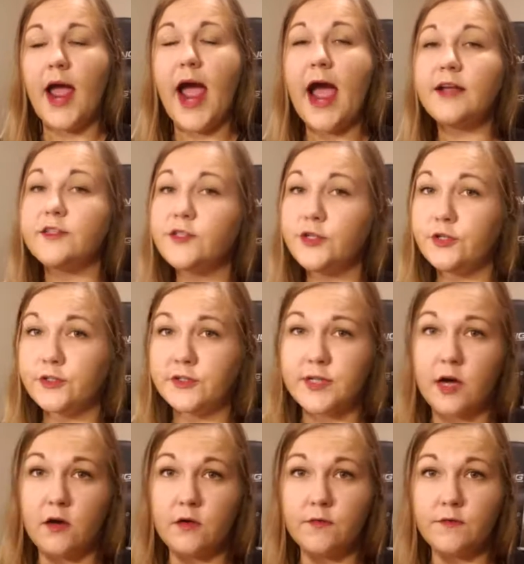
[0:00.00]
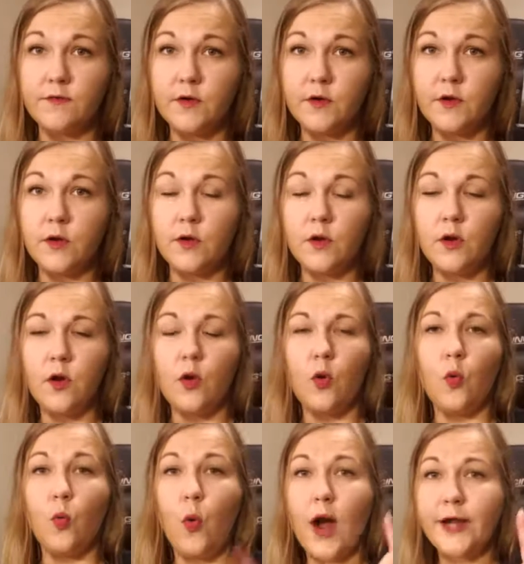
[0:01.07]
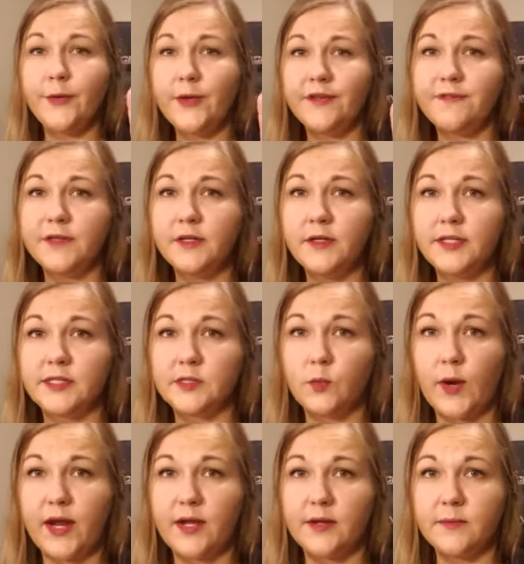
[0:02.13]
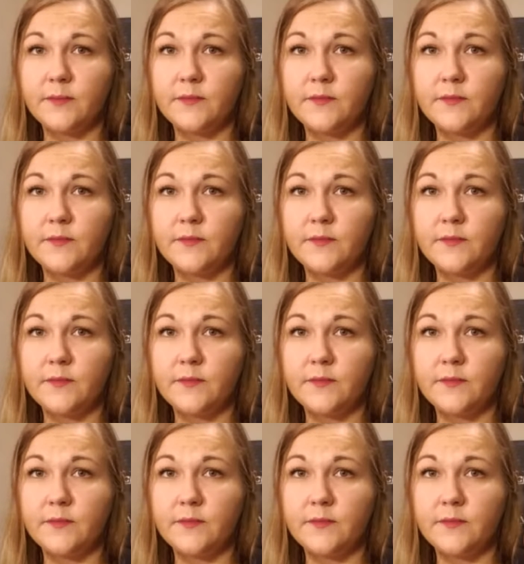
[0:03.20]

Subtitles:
Ask yourself, why do I feel this way?